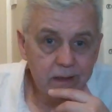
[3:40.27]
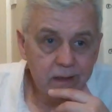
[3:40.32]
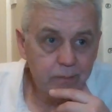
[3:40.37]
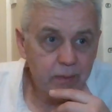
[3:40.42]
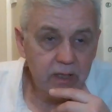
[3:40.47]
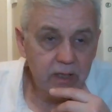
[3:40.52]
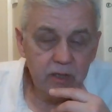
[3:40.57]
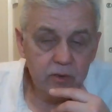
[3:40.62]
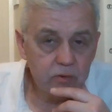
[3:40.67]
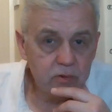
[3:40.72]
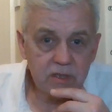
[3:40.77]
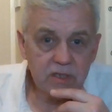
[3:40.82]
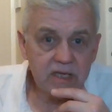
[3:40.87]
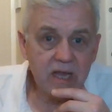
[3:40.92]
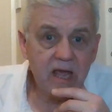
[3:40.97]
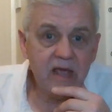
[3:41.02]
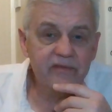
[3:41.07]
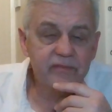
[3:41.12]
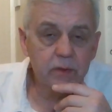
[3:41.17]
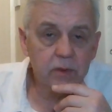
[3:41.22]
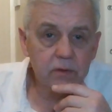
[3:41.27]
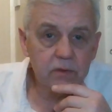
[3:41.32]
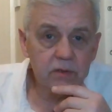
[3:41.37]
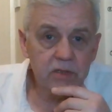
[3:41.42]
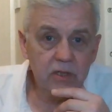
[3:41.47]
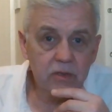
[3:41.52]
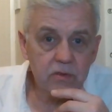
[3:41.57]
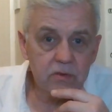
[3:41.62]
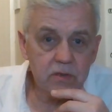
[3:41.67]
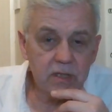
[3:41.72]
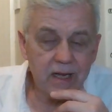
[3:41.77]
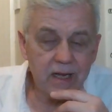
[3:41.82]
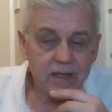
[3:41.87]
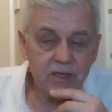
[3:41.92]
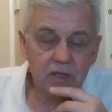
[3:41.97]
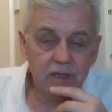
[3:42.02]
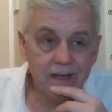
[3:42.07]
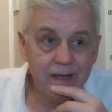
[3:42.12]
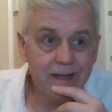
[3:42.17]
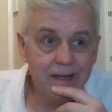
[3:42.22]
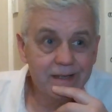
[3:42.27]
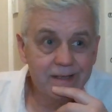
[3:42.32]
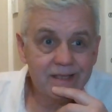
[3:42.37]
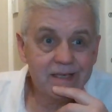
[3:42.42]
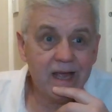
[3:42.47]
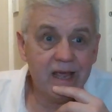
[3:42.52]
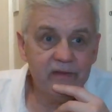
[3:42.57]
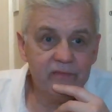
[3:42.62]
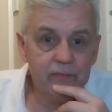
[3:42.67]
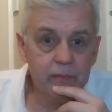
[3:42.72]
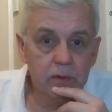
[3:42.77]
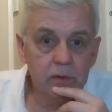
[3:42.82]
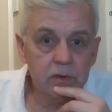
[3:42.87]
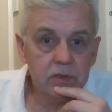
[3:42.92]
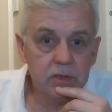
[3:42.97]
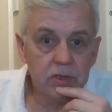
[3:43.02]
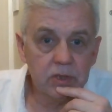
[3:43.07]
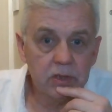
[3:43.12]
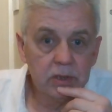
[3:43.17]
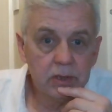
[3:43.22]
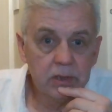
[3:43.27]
But he doesn't save much. He doesn't actually save much.